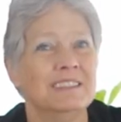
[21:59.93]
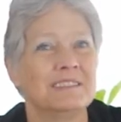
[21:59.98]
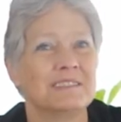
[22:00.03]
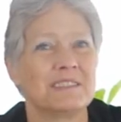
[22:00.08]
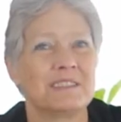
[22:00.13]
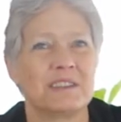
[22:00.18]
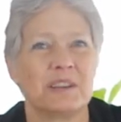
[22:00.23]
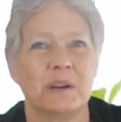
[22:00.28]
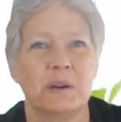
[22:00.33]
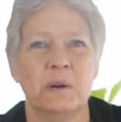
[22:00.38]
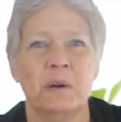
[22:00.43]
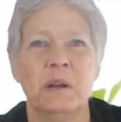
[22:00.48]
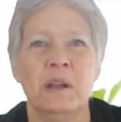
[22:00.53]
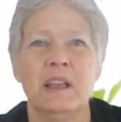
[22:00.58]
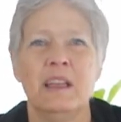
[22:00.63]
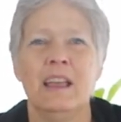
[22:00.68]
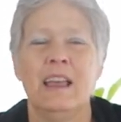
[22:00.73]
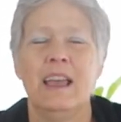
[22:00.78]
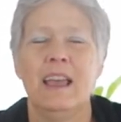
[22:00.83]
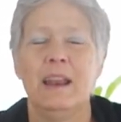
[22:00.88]
So
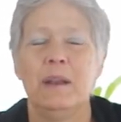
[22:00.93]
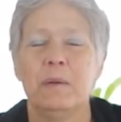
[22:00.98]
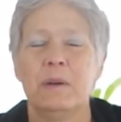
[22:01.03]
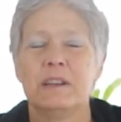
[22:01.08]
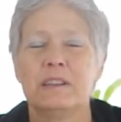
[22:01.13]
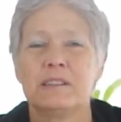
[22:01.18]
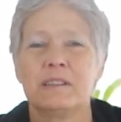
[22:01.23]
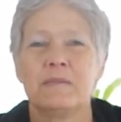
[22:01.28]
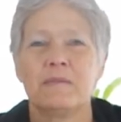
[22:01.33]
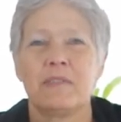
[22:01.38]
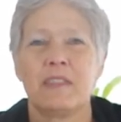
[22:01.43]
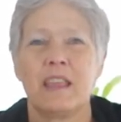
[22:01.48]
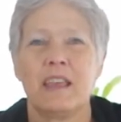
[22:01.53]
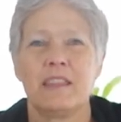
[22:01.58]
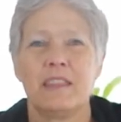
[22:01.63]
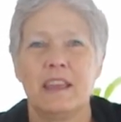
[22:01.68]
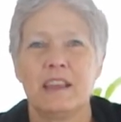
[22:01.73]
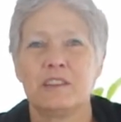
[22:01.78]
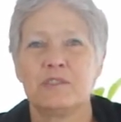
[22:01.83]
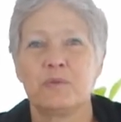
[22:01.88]
anyways,
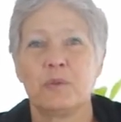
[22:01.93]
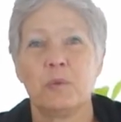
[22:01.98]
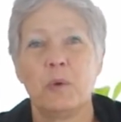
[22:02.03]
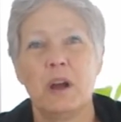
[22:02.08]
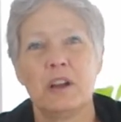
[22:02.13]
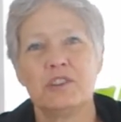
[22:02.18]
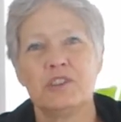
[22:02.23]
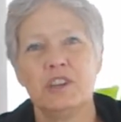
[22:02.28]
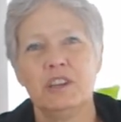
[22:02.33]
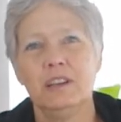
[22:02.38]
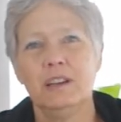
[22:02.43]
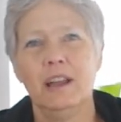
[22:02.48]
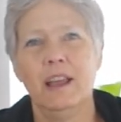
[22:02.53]
thanks for watching,